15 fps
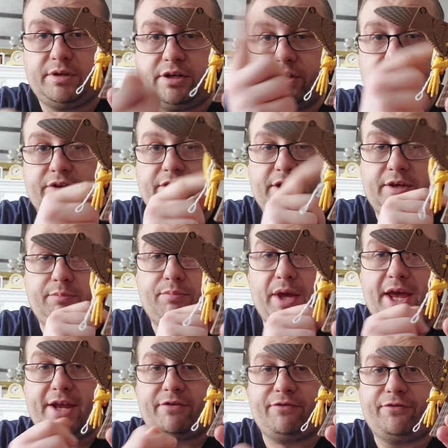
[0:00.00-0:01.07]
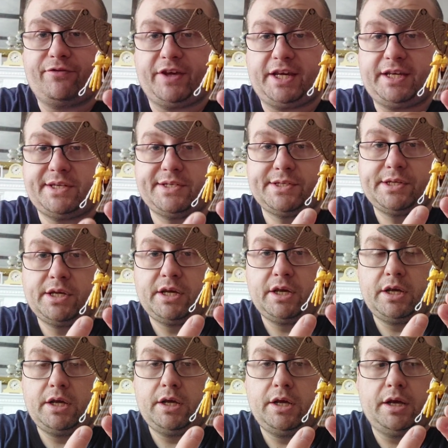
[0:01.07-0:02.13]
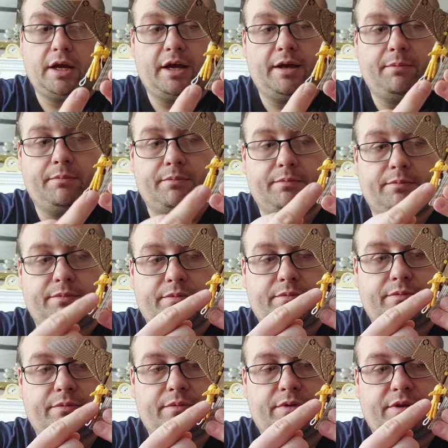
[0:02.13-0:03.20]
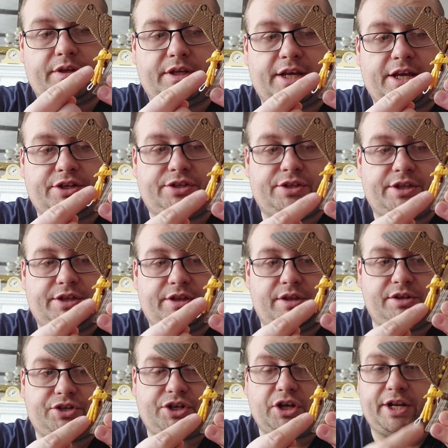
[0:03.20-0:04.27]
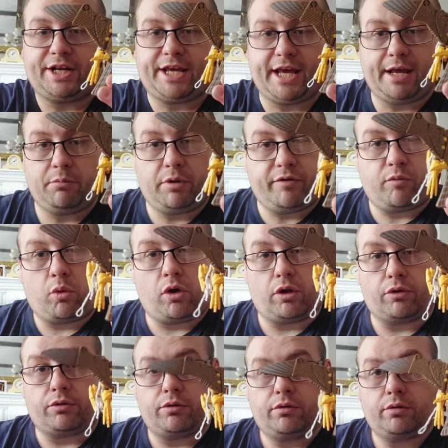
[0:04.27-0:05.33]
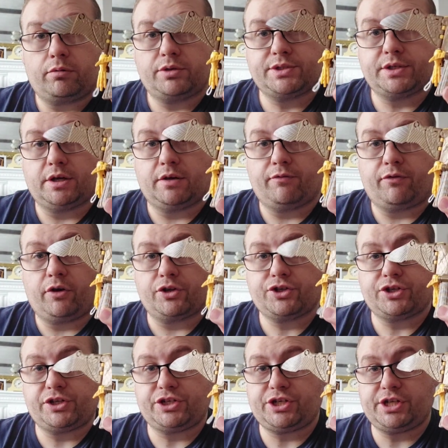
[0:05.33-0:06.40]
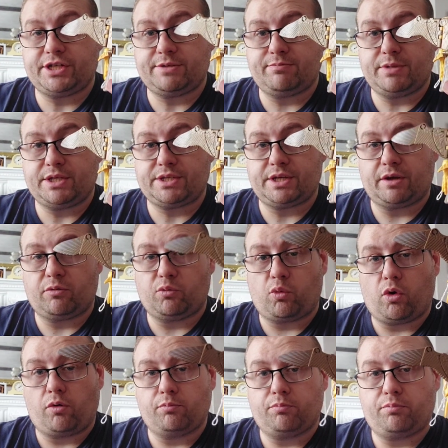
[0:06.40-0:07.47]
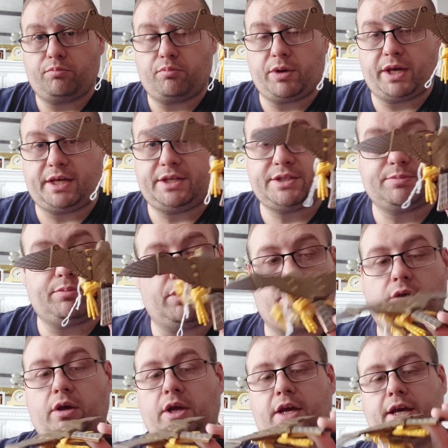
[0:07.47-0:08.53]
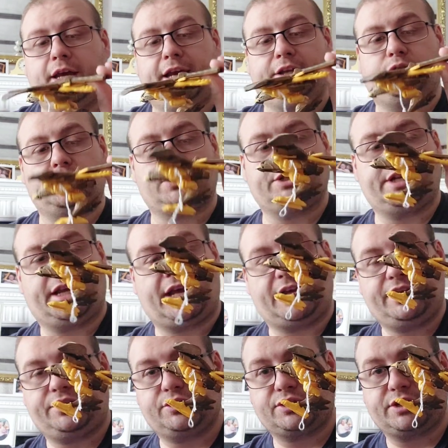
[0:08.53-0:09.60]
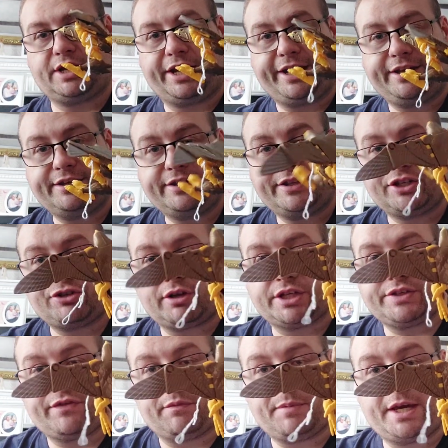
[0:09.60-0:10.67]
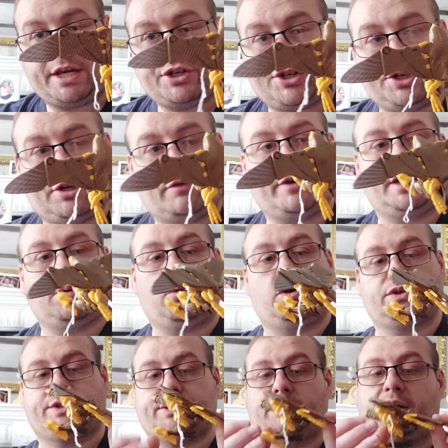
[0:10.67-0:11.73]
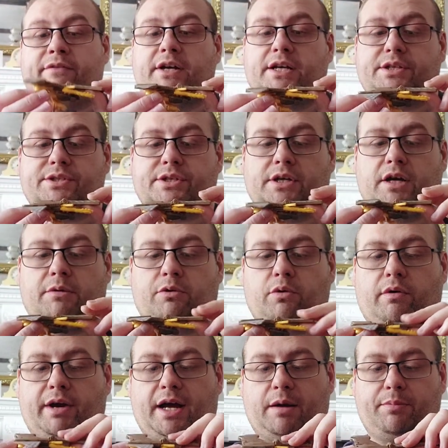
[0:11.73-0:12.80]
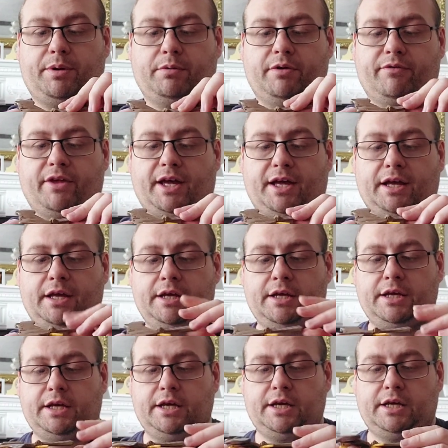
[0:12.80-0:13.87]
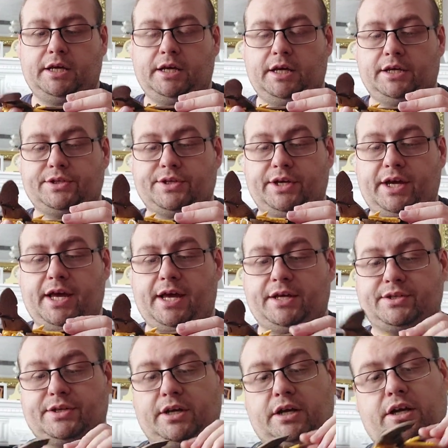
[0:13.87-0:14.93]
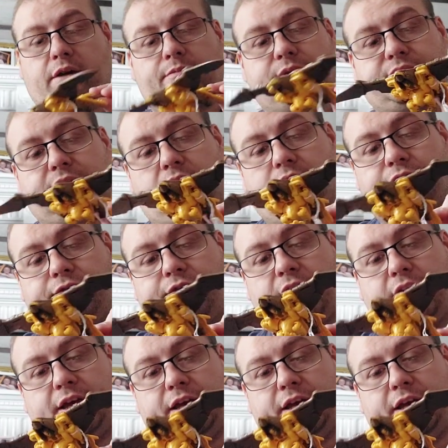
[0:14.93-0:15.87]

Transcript: you know, the bed feet. Yeah, she only came with one. So unfortunately she is missing one piece, but it doesn't hinder the transformation of it whatsoever, so I'm quite happy with that. So yeah, so I've got myself